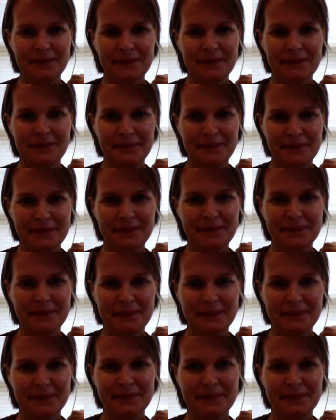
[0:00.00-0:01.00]

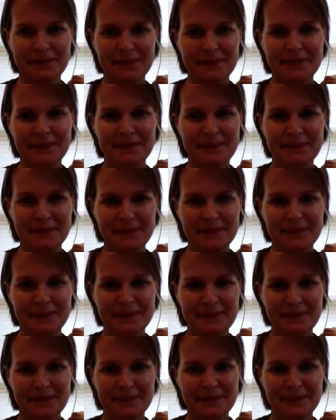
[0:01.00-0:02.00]

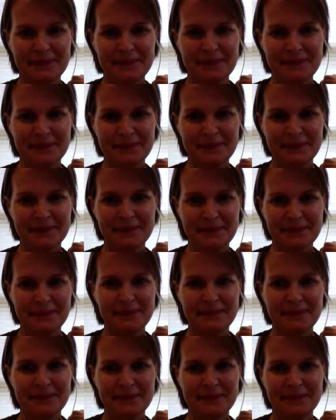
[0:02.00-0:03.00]

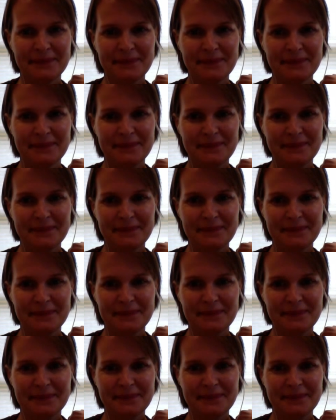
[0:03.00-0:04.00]

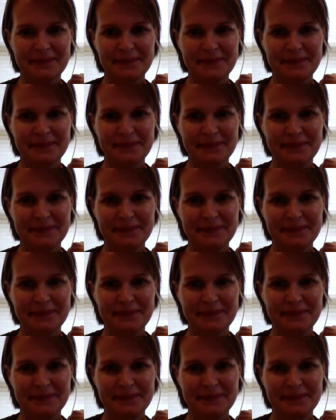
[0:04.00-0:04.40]
(not speaking)